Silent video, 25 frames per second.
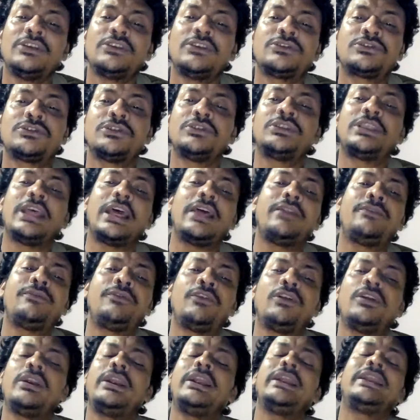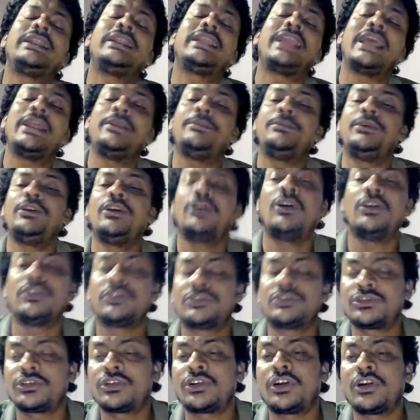So therefore it can be
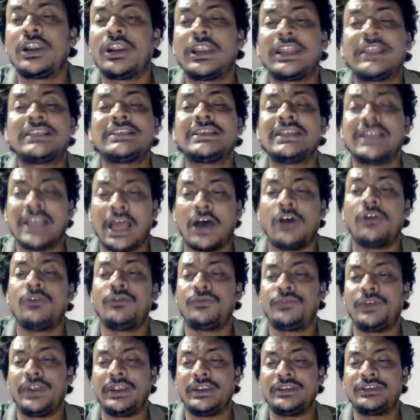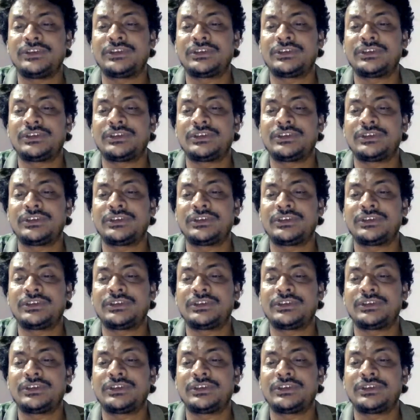also called as a noun phrase.